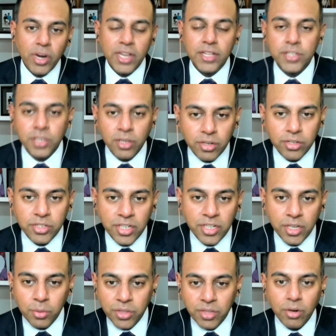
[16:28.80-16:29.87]
more insular
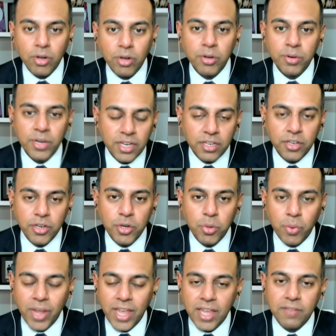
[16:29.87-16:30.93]
to deal with their own
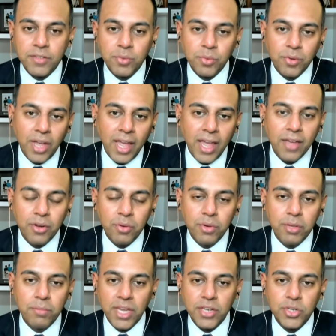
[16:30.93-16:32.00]
new waves. How
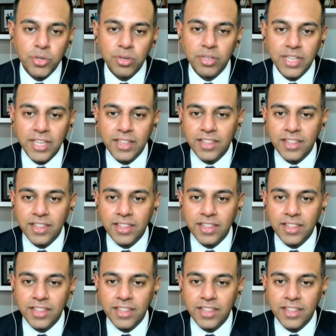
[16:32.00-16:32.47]
do we make sure